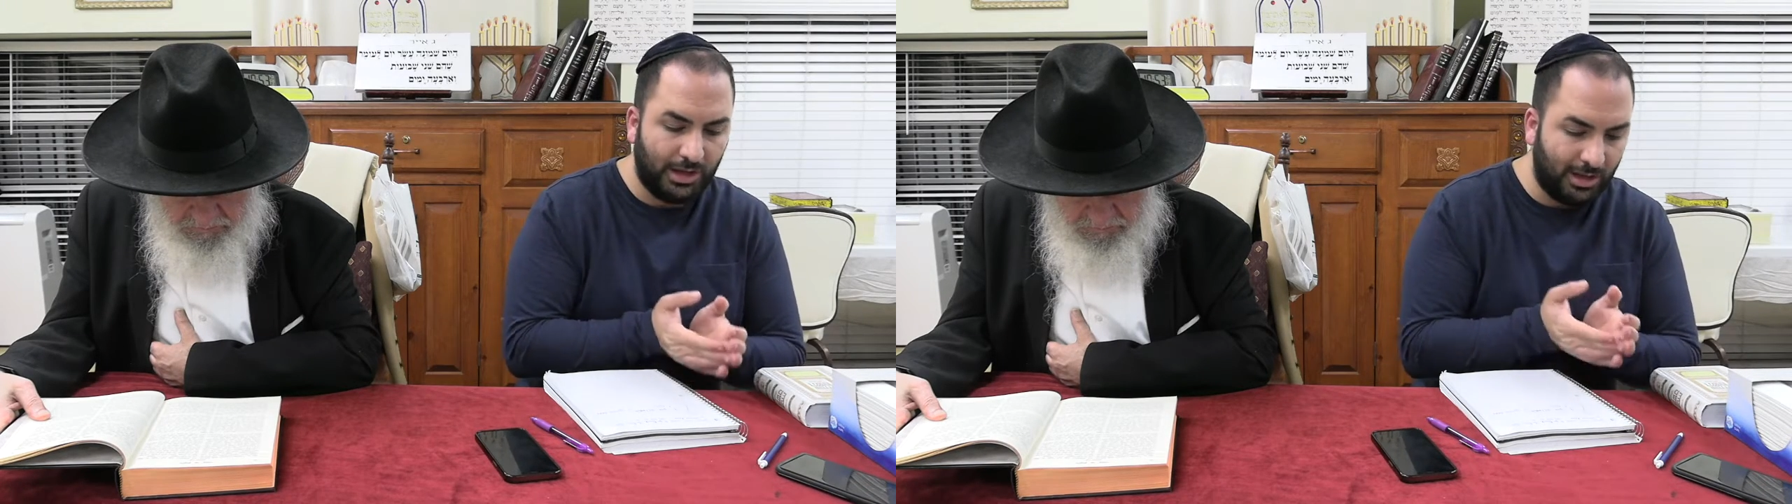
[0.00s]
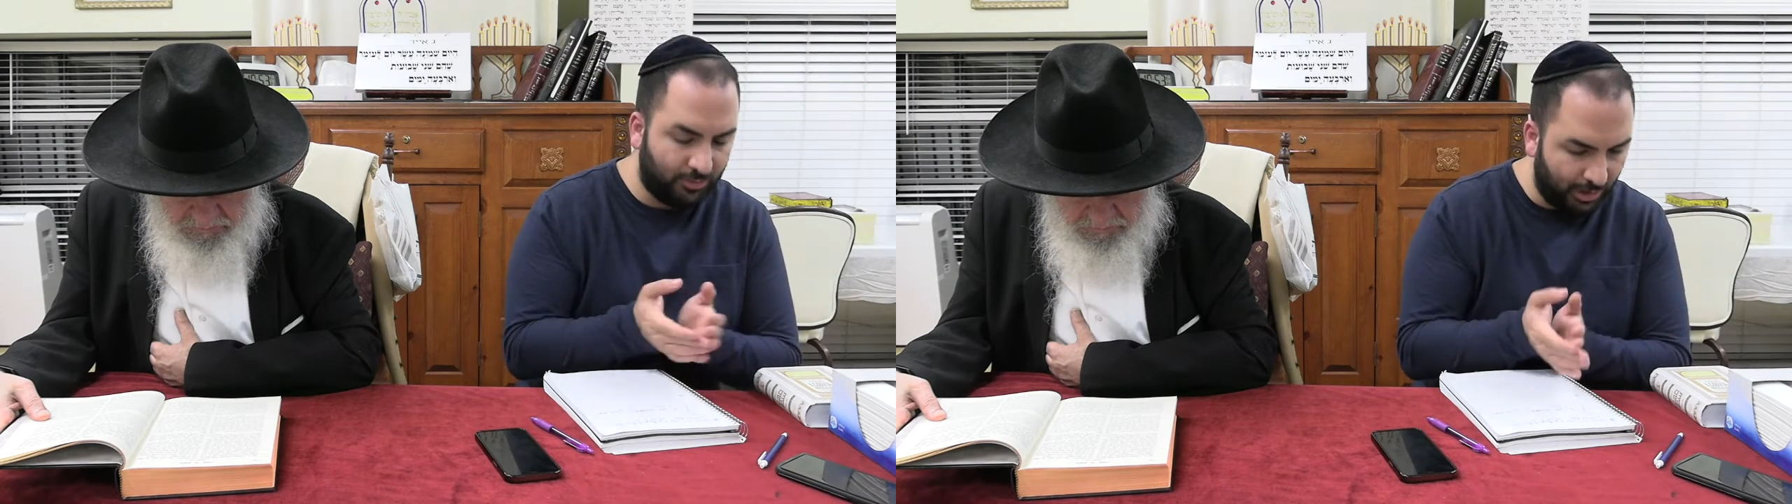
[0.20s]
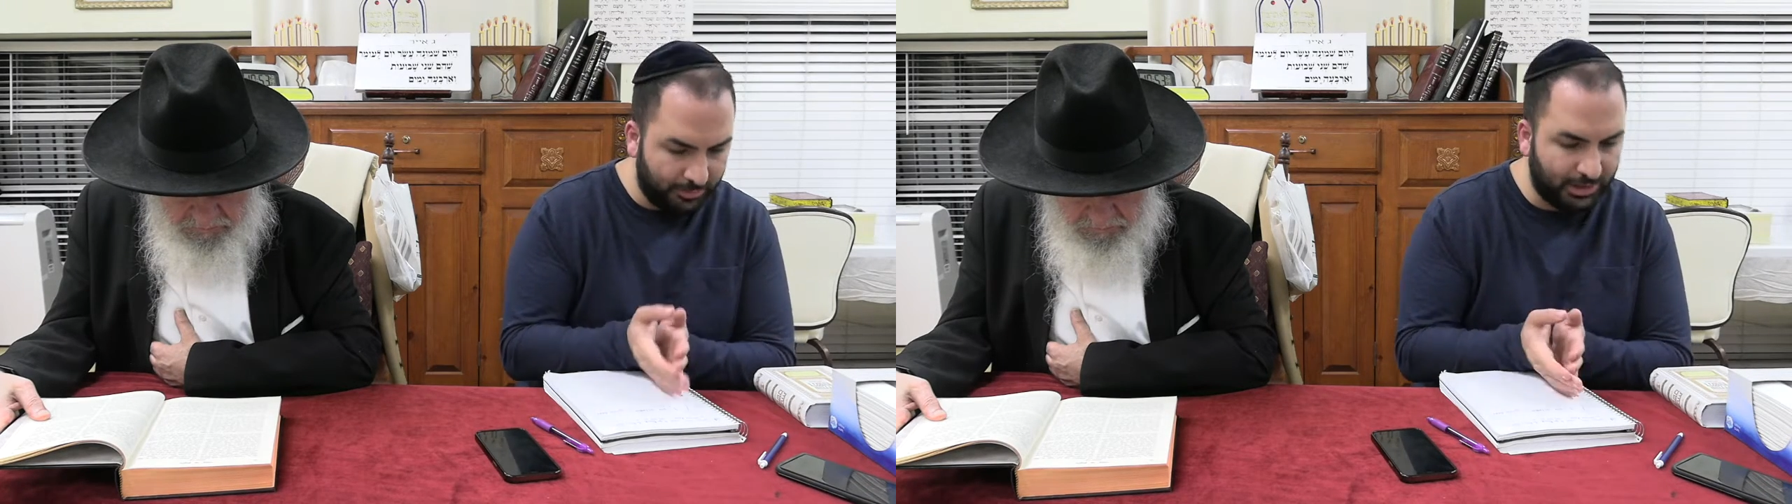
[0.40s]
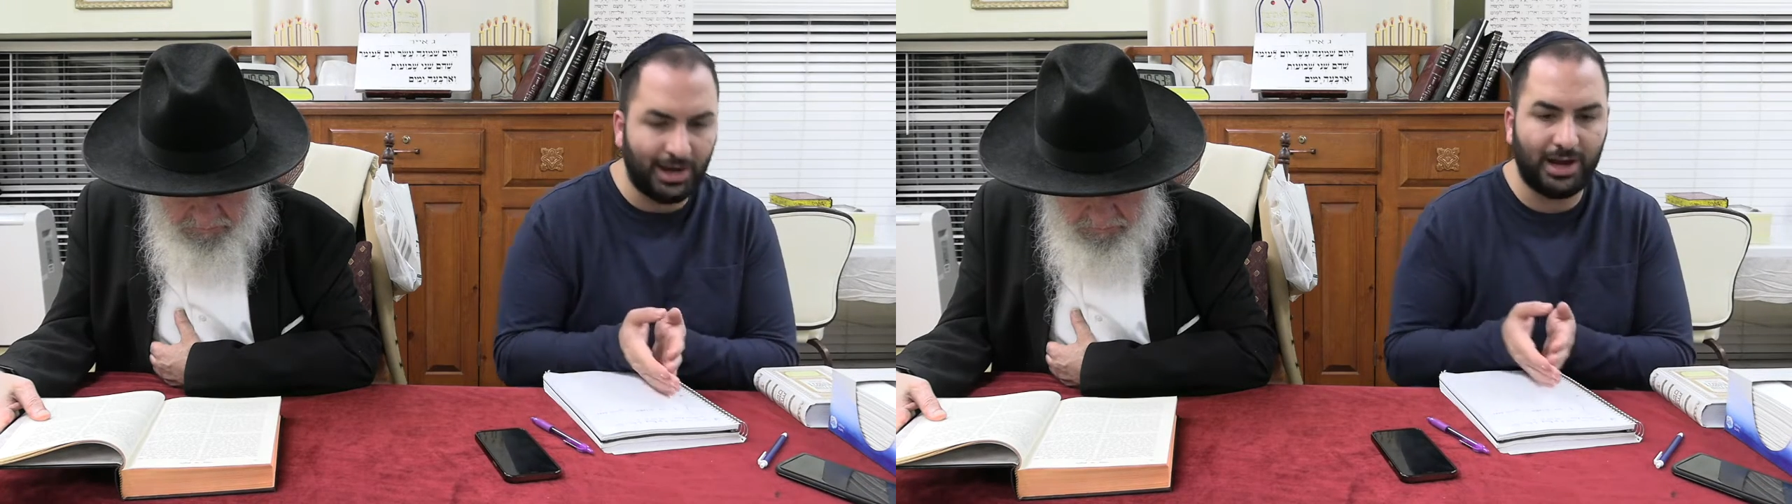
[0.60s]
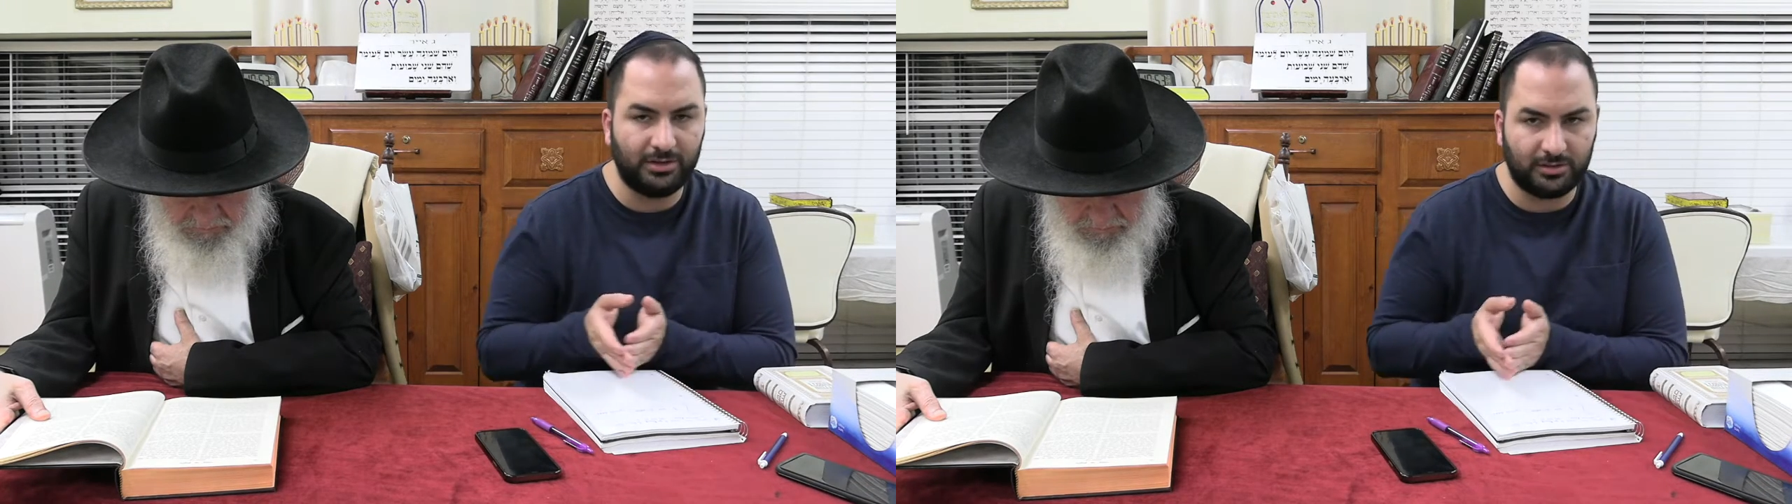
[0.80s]
If you help me get
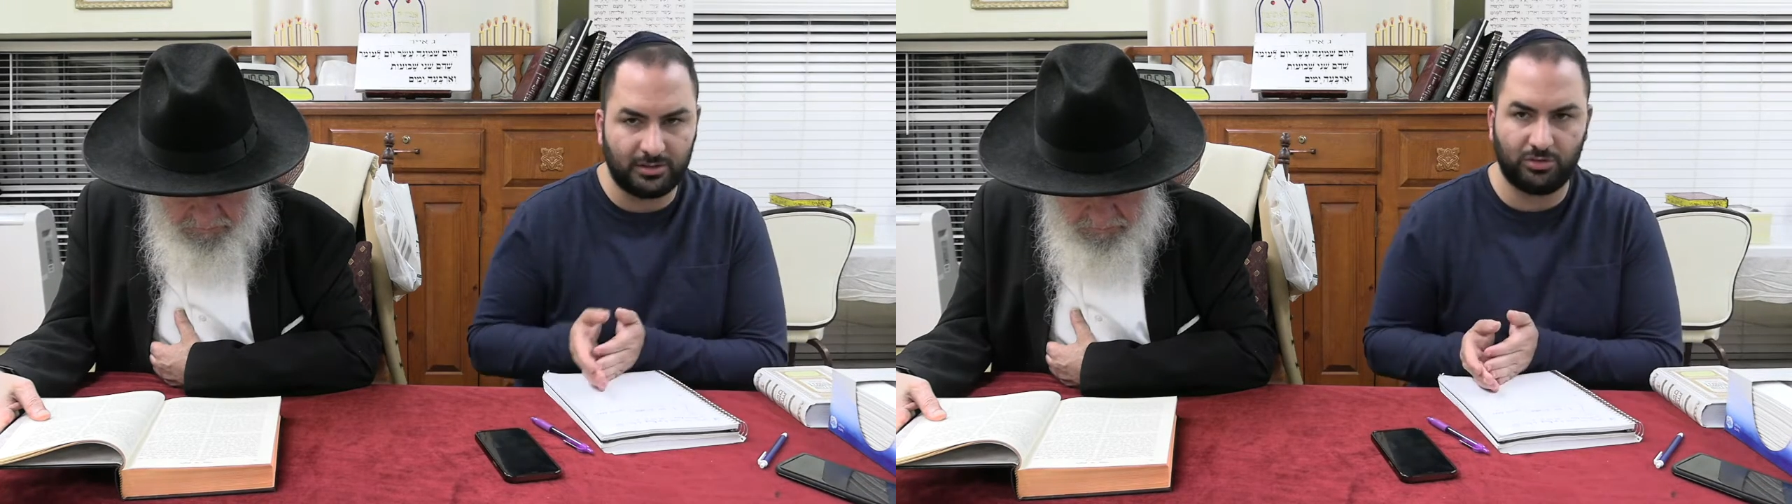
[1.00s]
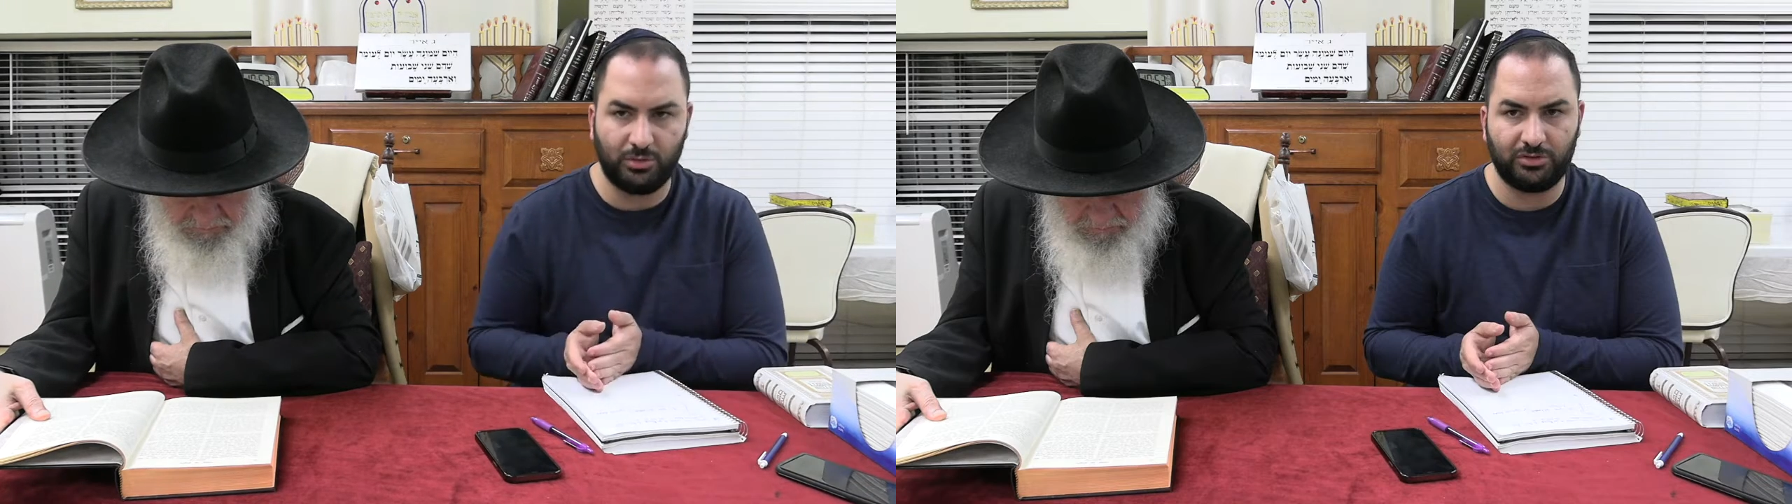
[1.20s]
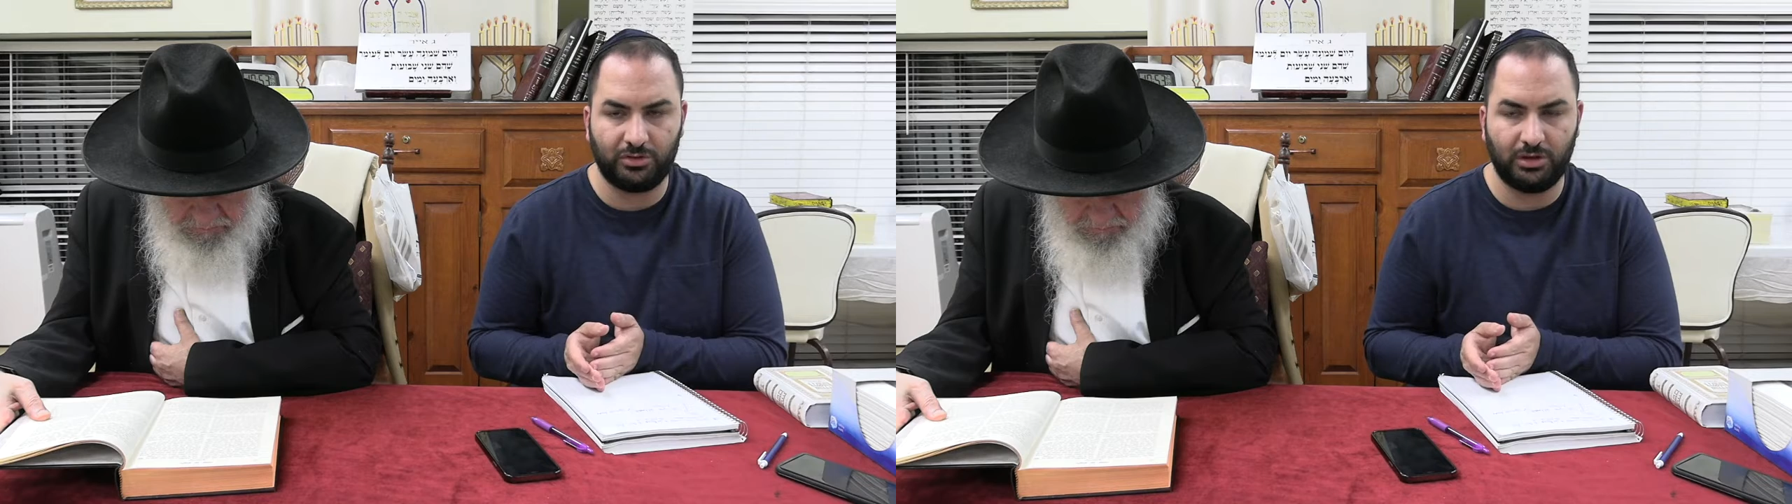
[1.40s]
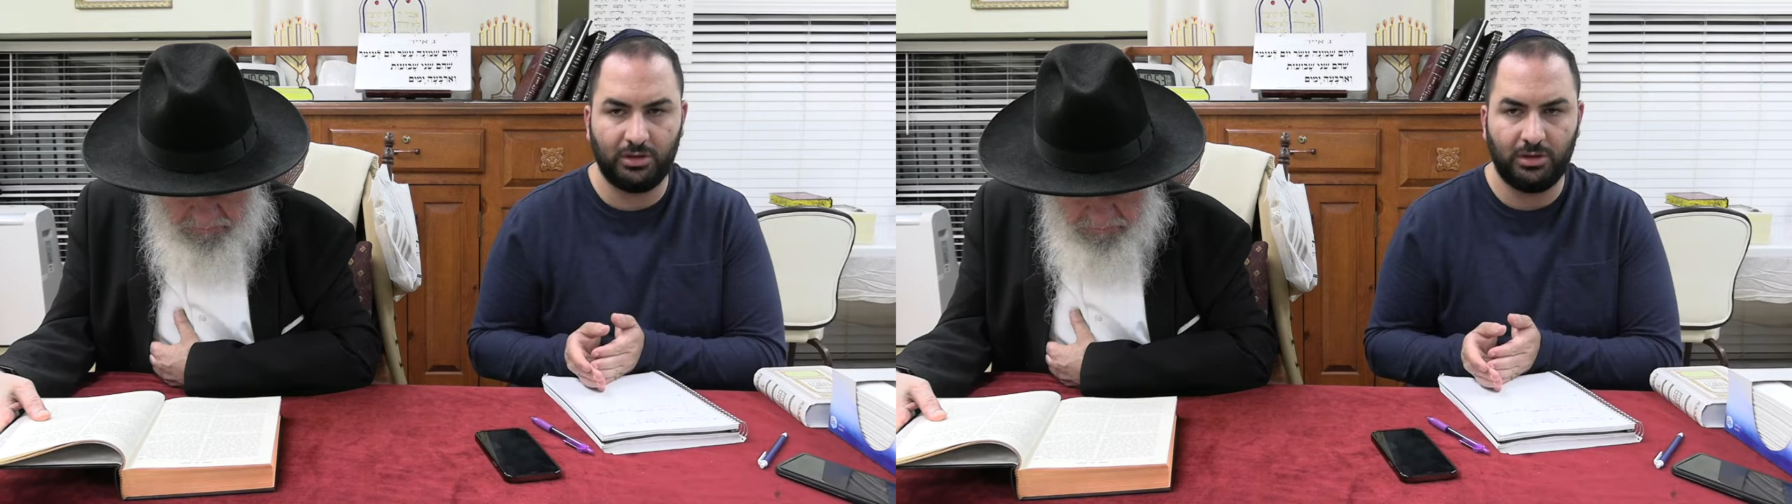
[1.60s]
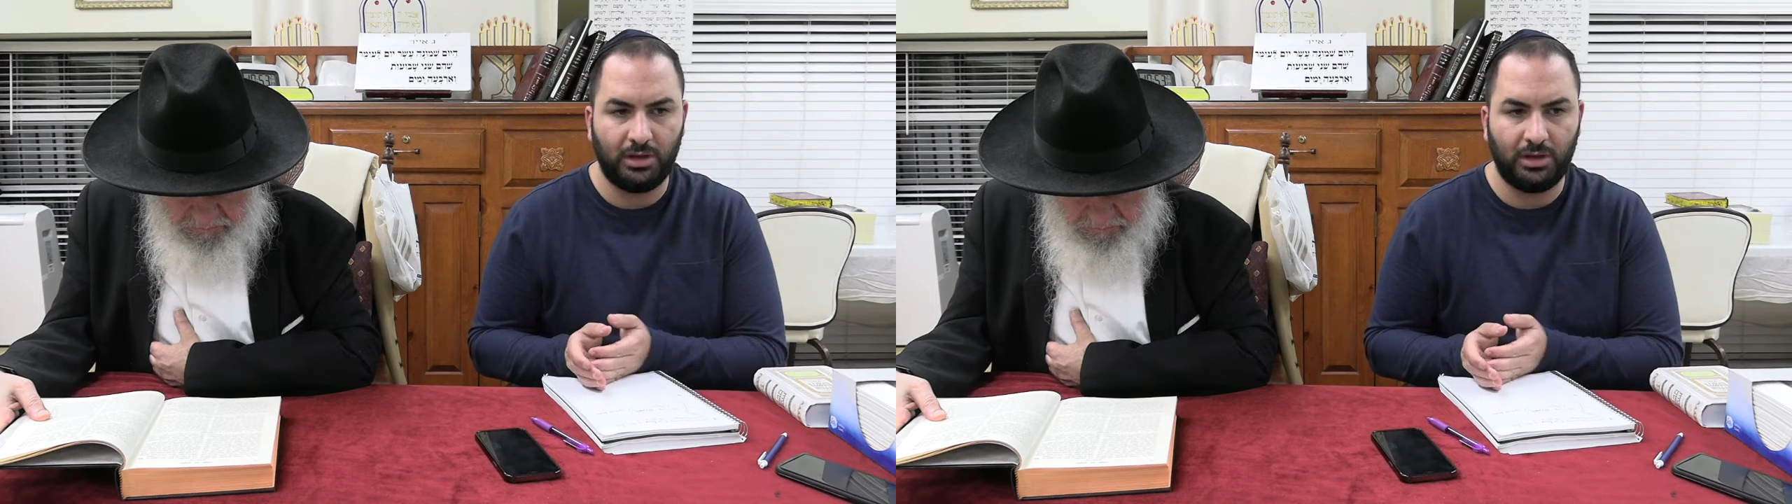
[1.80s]
out of this situation,